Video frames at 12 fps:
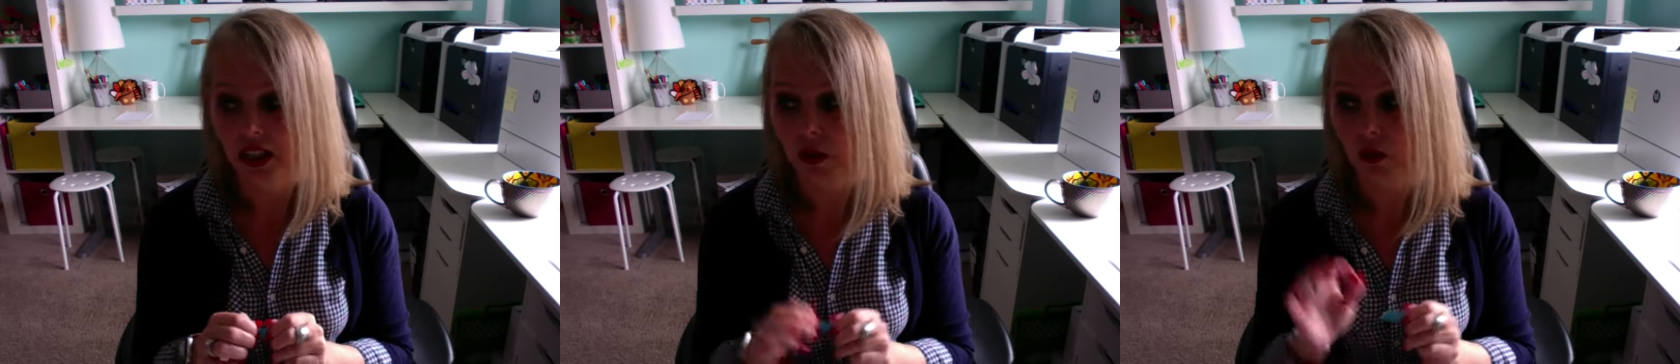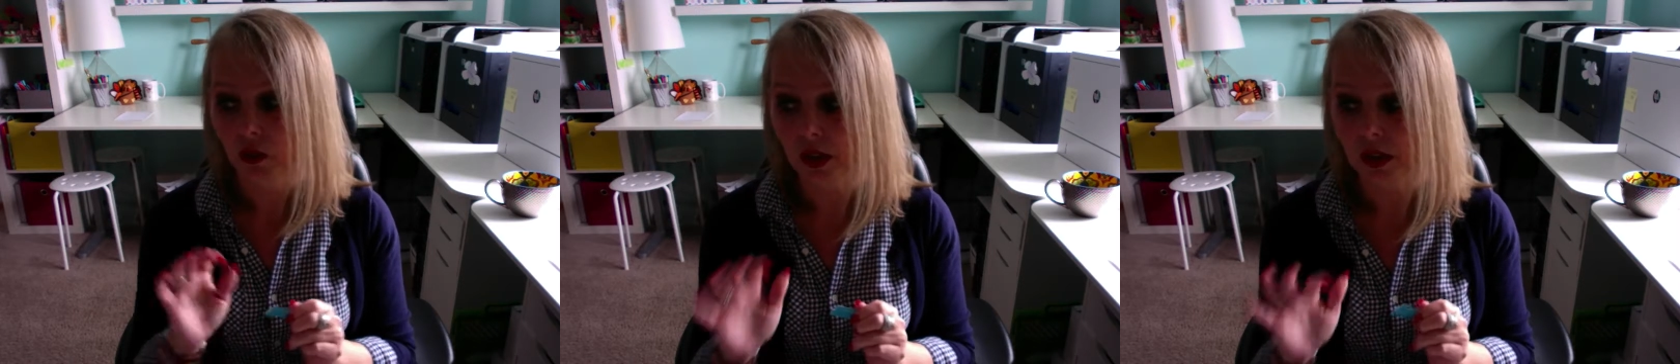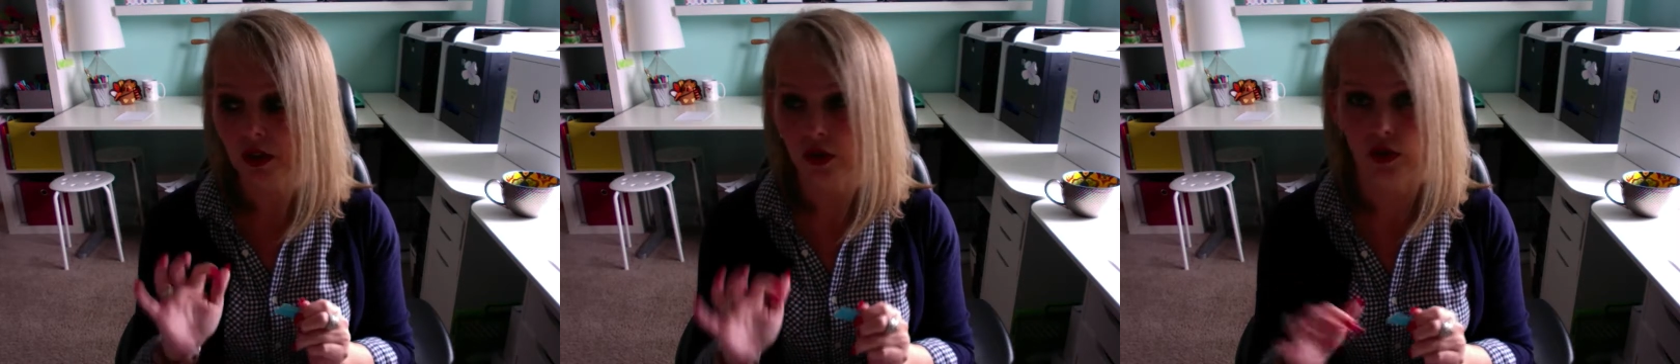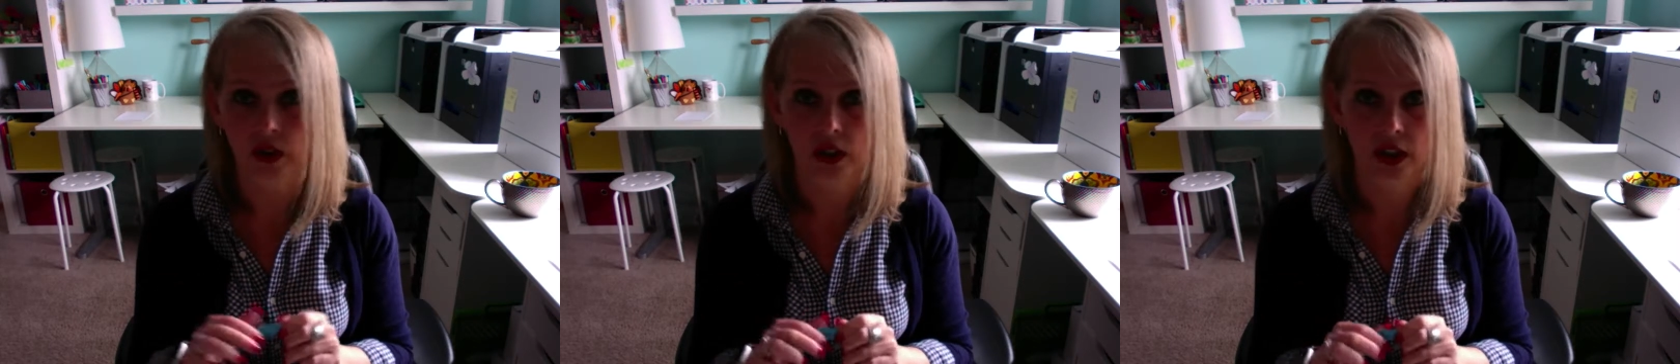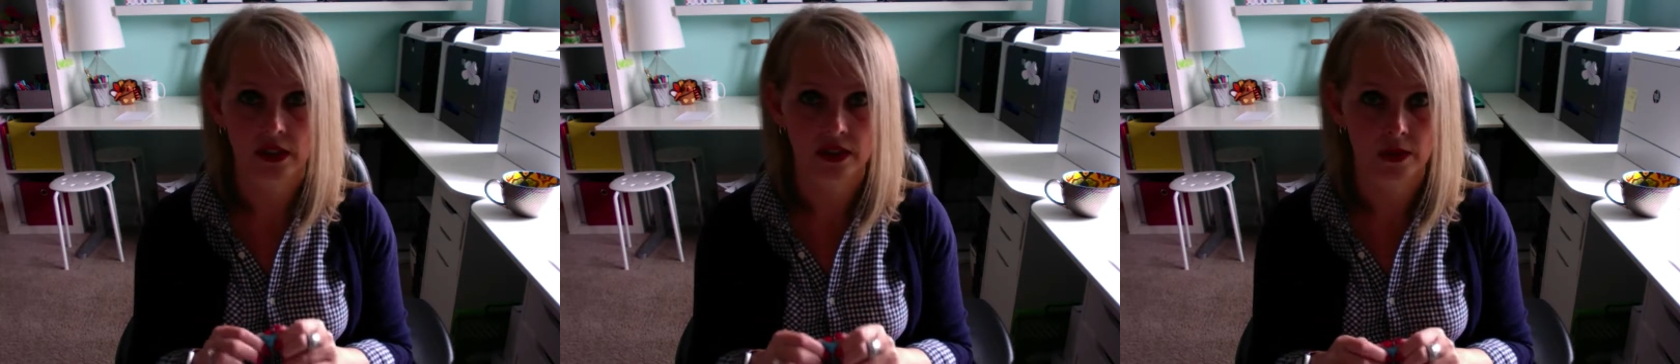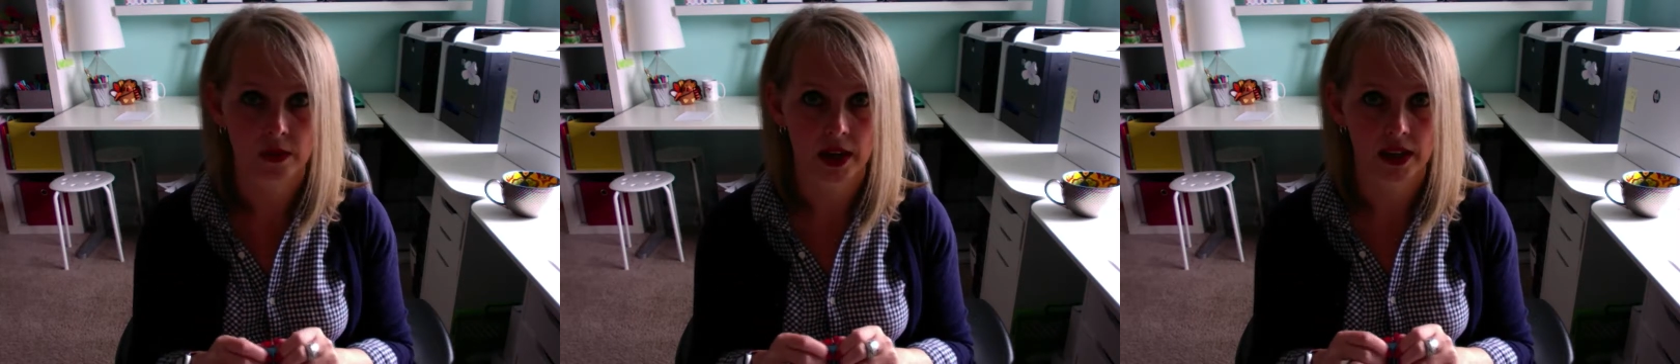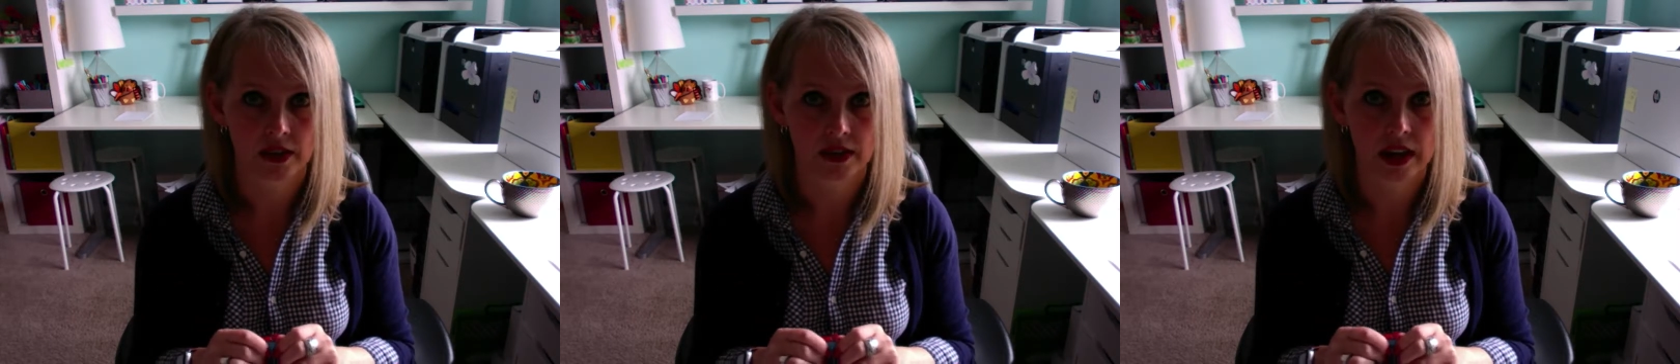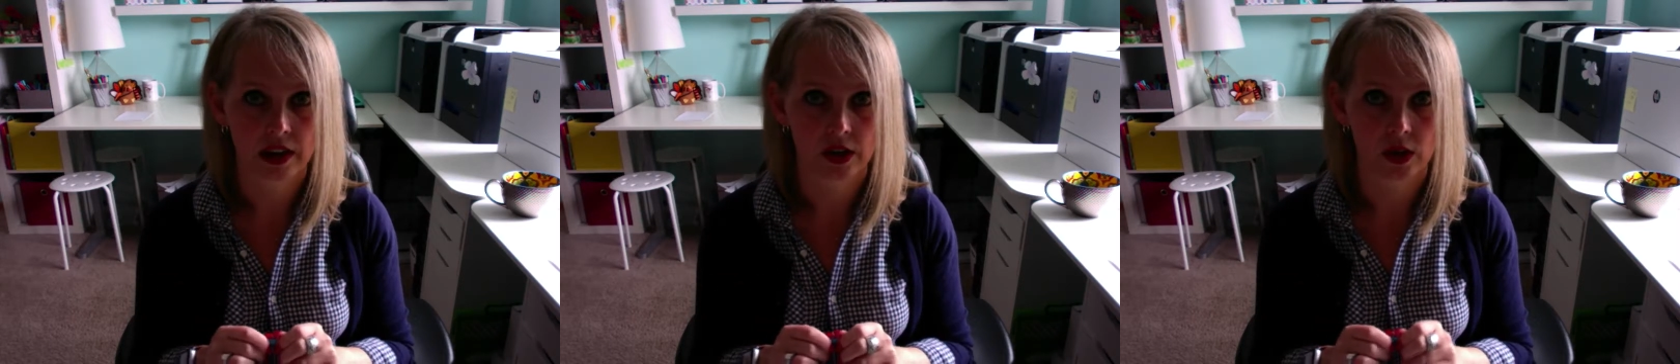truly customize
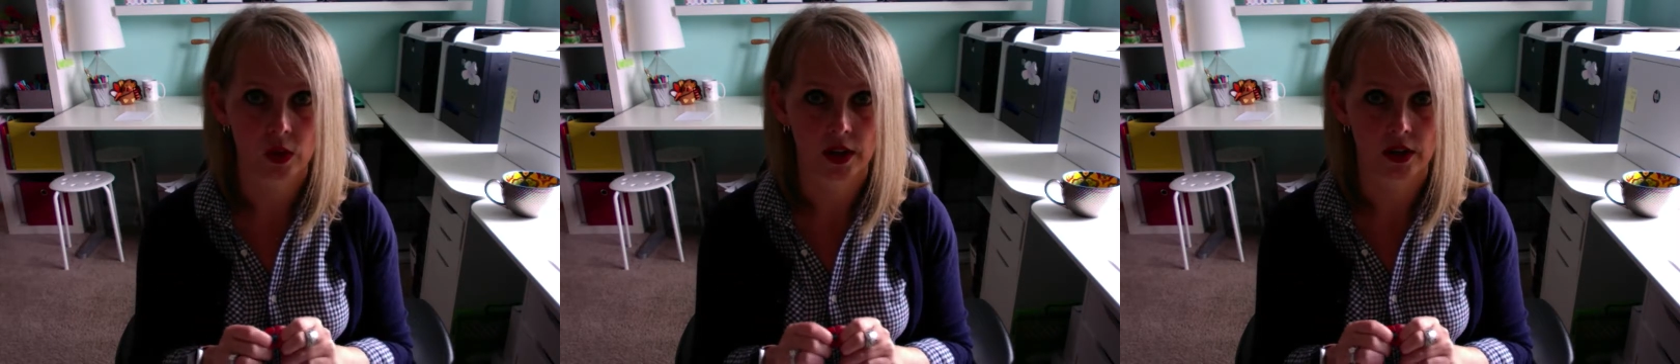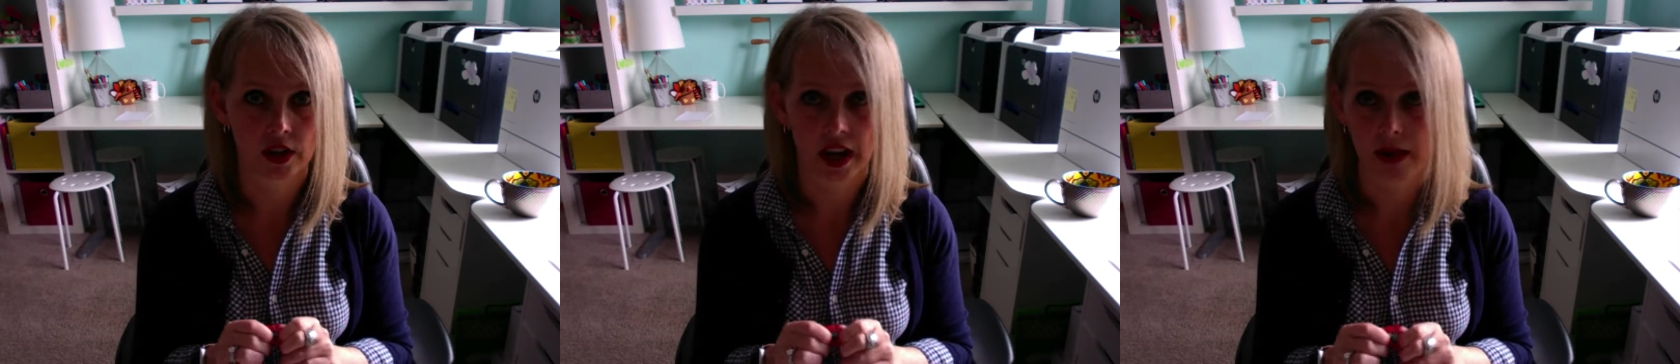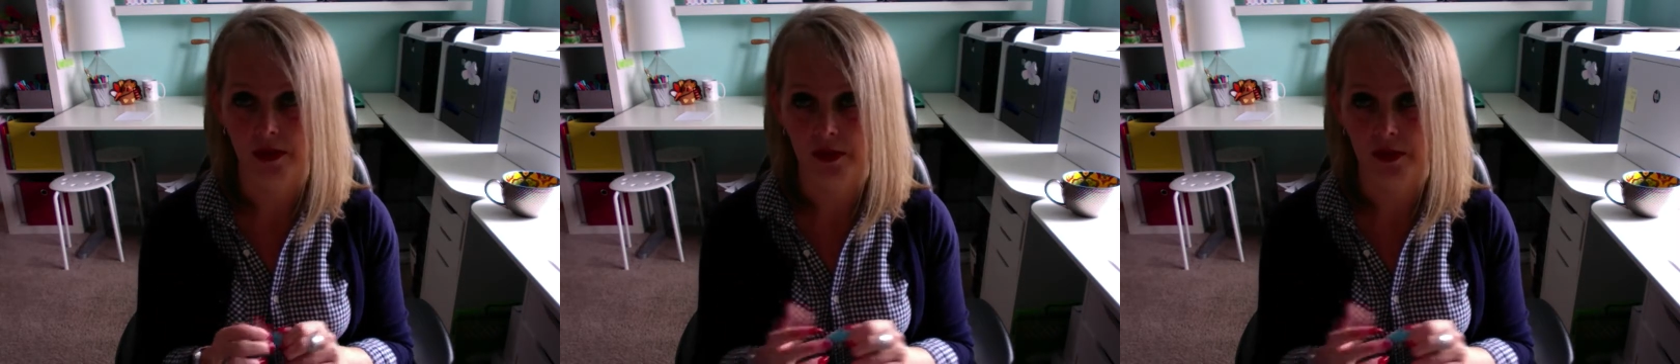how you want your tabs.